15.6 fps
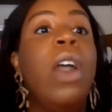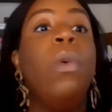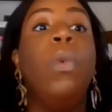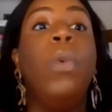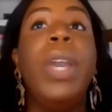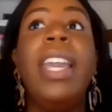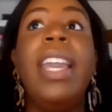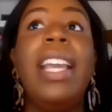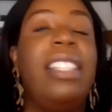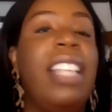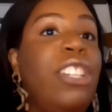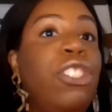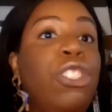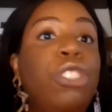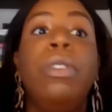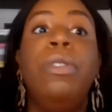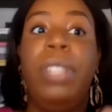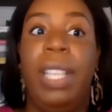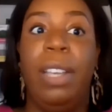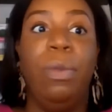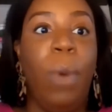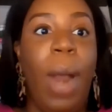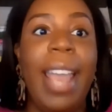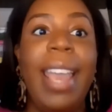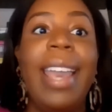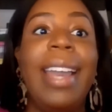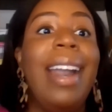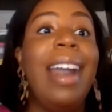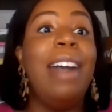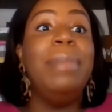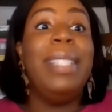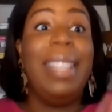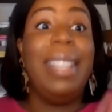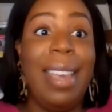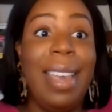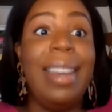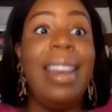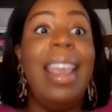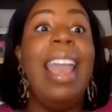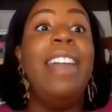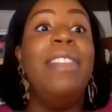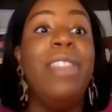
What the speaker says: It's intrusive, right? It comes in,